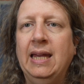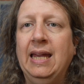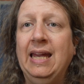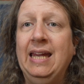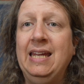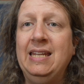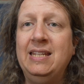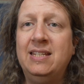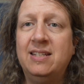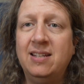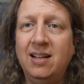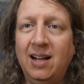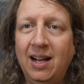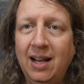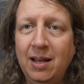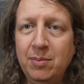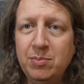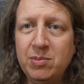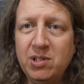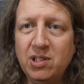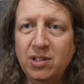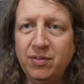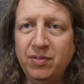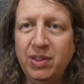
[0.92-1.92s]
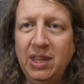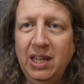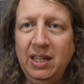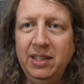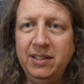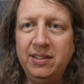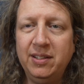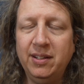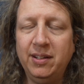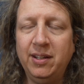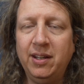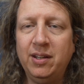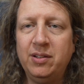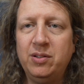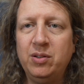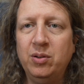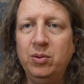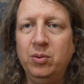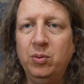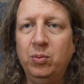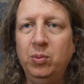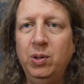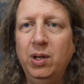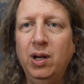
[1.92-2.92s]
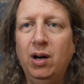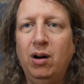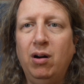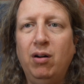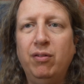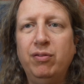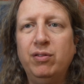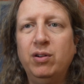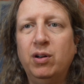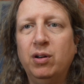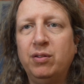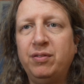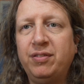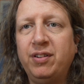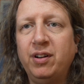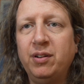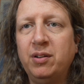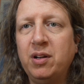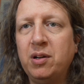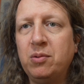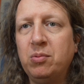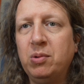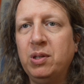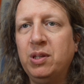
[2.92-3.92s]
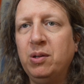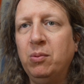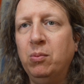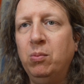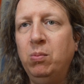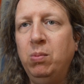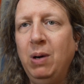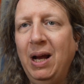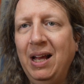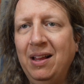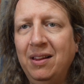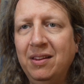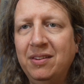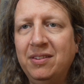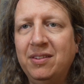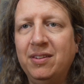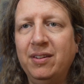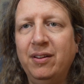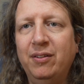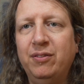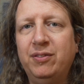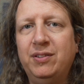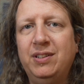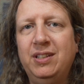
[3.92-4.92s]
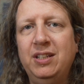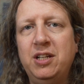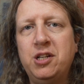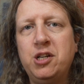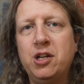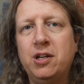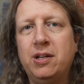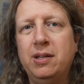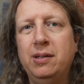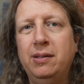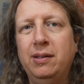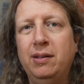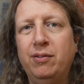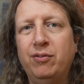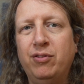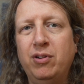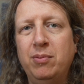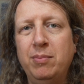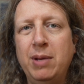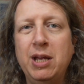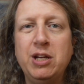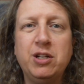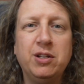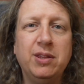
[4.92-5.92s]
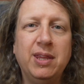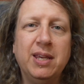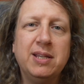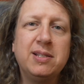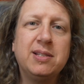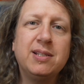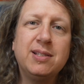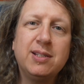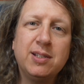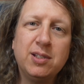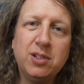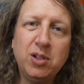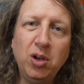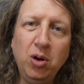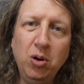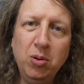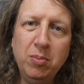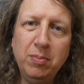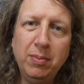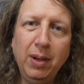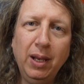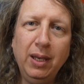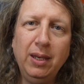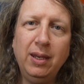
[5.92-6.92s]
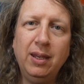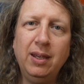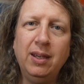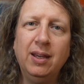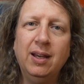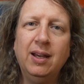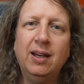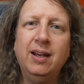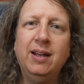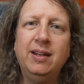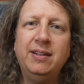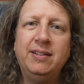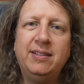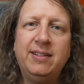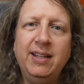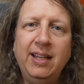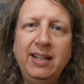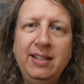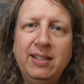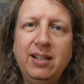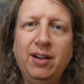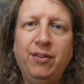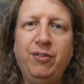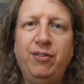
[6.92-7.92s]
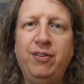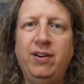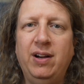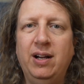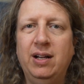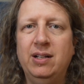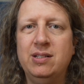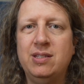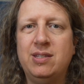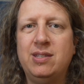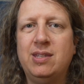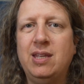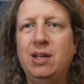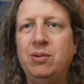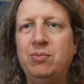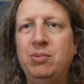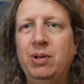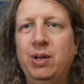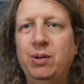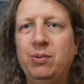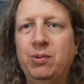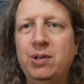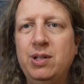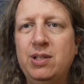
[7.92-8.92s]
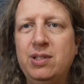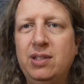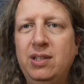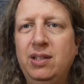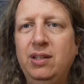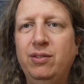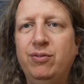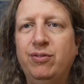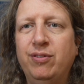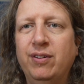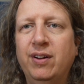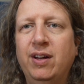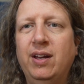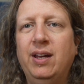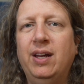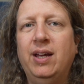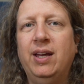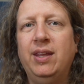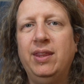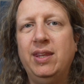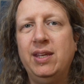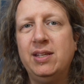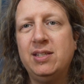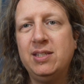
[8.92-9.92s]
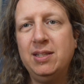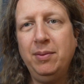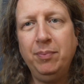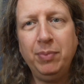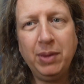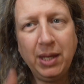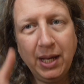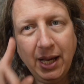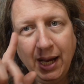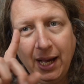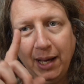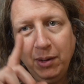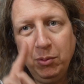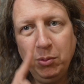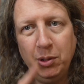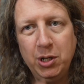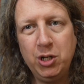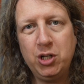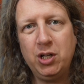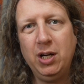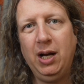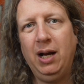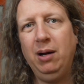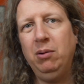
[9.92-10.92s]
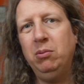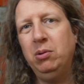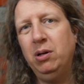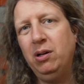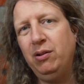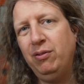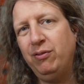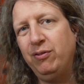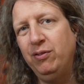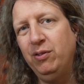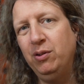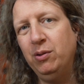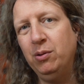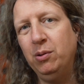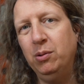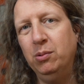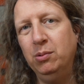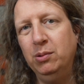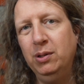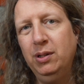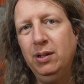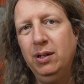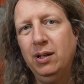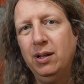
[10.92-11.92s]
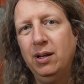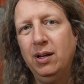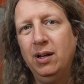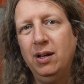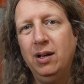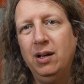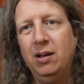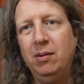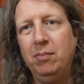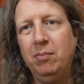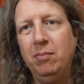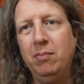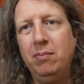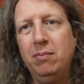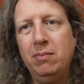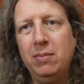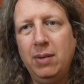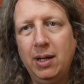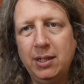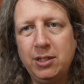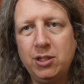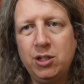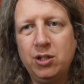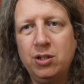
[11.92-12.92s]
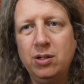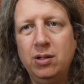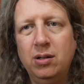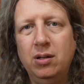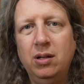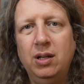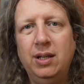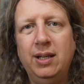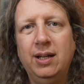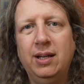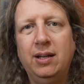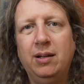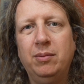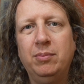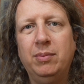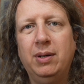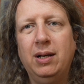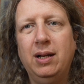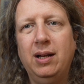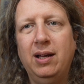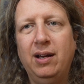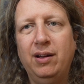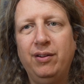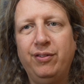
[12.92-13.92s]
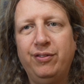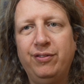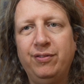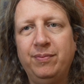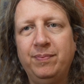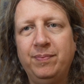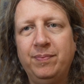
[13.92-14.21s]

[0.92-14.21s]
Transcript: In times of the internet, we are often confronted with a wealth of digital information. There's so many data files that we receive. There's something I wish I would have known much earlier in my life.